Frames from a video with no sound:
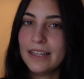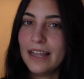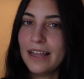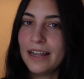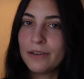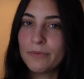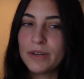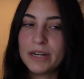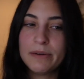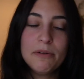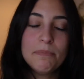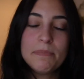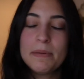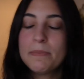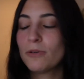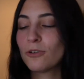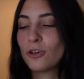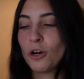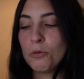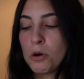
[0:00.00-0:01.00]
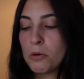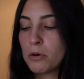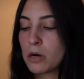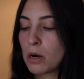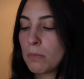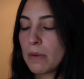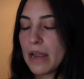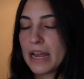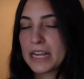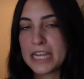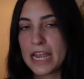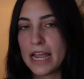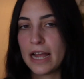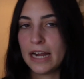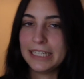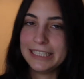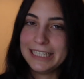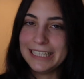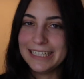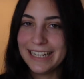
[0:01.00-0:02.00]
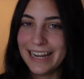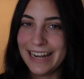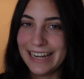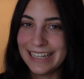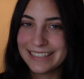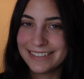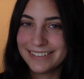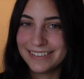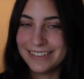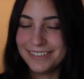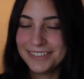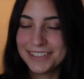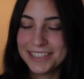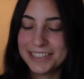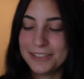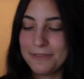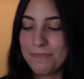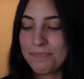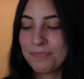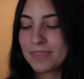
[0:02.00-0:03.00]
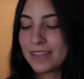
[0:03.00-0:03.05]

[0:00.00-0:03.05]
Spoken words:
and whenever people come over, I'm like, yeah, I did that, you know, so.